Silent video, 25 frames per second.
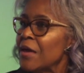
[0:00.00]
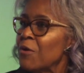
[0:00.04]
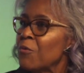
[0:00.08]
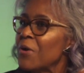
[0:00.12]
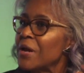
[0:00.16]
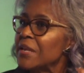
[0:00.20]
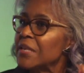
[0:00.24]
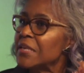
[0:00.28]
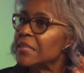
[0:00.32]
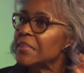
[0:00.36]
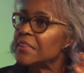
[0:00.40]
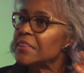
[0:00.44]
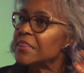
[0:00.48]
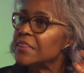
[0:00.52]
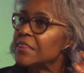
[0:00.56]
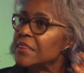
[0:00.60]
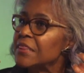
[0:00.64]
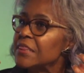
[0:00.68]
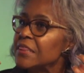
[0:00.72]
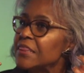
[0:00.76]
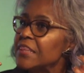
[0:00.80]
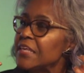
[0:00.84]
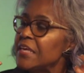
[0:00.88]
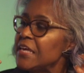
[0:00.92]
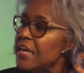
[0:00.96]
What
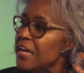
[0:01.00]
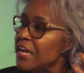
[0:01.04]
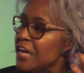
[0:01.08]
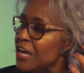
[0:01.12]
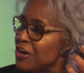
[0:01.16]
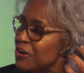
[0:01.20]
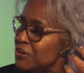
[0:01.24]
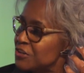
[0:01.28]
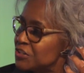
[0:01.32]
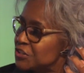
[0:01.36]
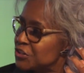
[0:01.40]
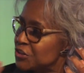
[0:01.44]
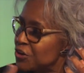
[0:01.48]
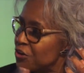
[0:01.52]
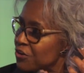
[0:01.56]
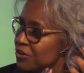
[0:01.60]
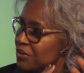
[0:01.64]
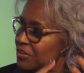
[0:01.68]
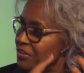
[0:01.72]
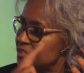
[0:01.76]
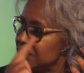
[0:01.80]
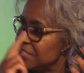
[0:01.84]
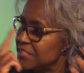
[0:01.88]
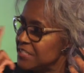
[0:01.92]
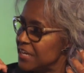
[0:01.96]
the inner
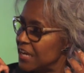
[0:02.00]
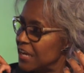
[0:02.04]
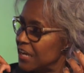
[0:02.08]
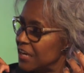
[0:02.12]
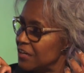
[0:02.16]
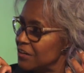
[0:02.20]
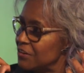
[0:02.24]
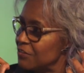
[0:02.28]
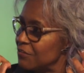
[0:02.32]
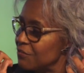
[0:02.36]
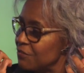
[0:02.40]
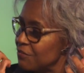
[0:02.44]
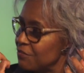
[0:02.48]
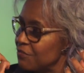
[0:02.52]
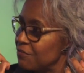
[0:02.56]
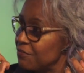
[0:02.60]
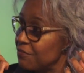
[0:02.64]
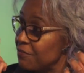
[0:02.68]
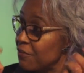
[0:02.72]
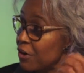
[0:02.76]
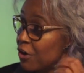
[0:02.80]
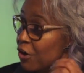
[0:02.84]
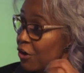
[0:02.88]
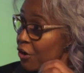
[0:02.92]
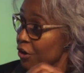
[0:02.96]
circle did
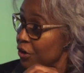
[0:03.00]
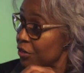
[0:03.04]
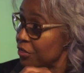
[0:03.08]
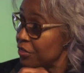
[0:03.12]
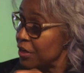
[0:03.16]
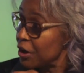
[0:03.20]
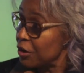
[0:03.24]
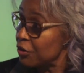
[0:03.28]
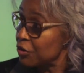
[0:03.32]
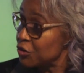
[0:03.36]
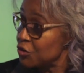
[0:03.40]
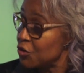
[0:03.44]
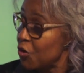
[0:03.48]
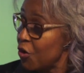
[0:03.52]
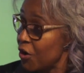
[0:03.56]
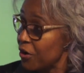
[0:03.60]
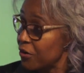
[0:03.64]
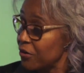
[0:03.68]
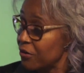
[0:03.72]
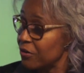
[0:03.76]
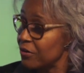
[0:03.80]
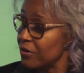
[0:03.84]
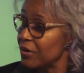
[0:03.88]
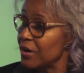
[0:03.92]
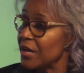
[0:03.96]
for their
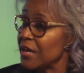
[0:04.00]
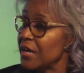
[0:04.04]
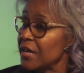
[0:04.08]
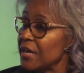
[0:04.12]
daughter